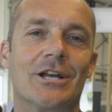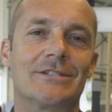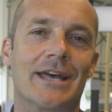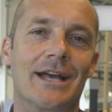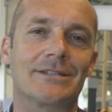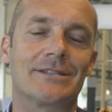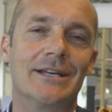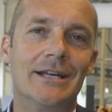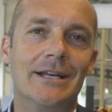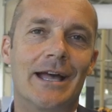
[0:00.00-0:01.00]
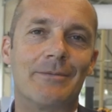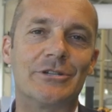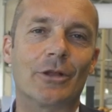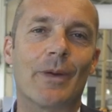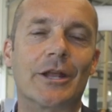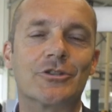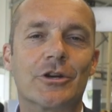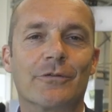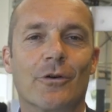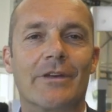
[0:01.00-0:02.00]
Charles Dachs. I'm general
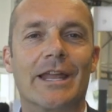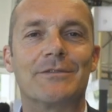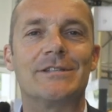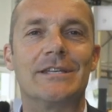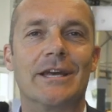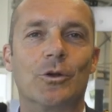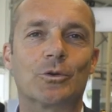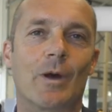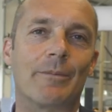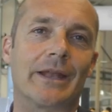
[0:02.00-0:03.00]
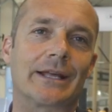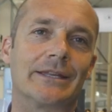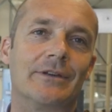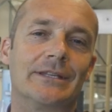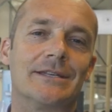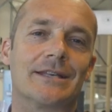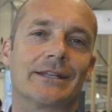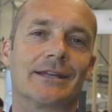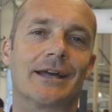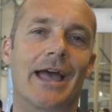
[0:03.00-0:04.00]
manager for the NFC and ultra-wideband activities
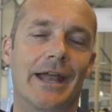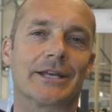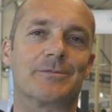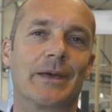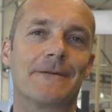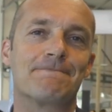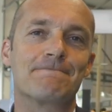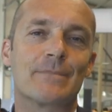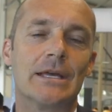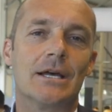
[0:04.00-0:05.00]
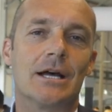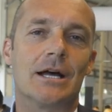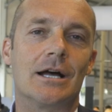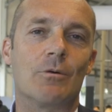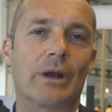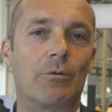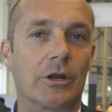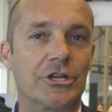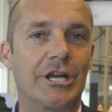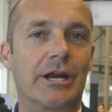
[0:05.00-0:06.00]
at uh, NXP. Uh, what I
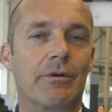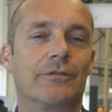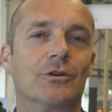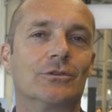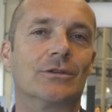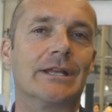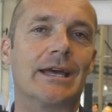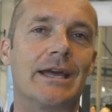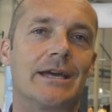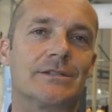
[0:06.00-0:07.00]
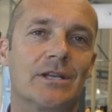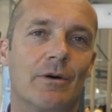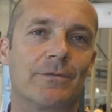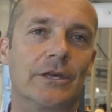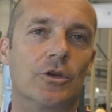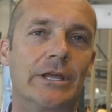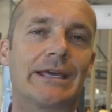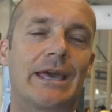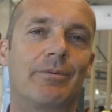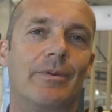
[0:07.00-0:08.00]
want to share with you today is some of the
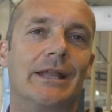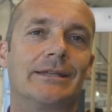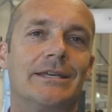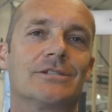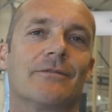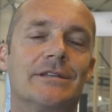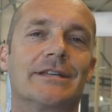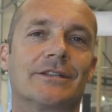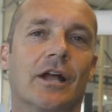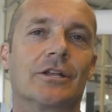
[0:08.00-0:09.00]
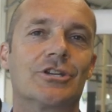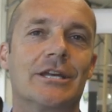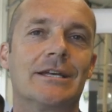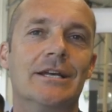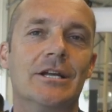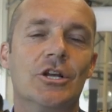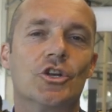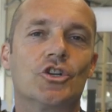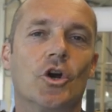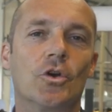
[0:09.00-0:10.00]
unique capabilities of this technology,
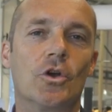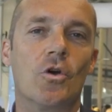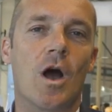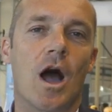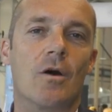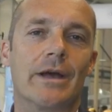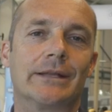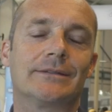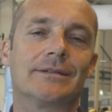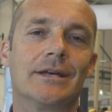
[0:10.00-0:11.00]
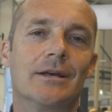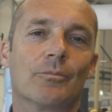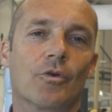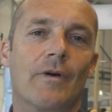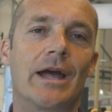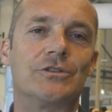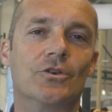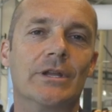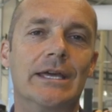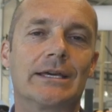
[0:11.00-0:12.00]
show you how it provides
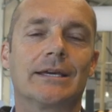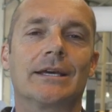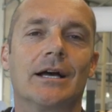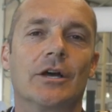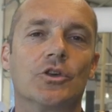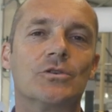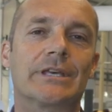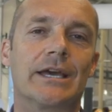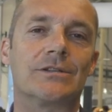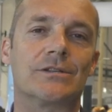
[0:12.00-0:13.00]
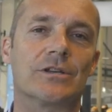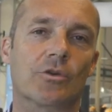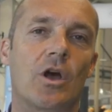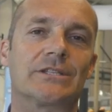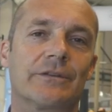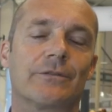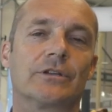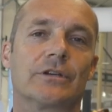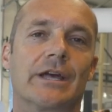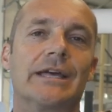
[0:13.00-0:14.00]
unique uh, use cases across
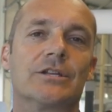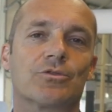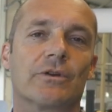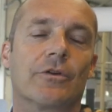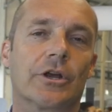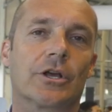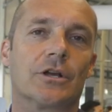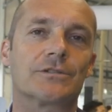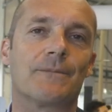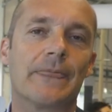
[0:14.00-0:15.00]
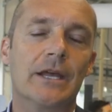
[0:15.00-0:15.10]
different uh, industry verticals.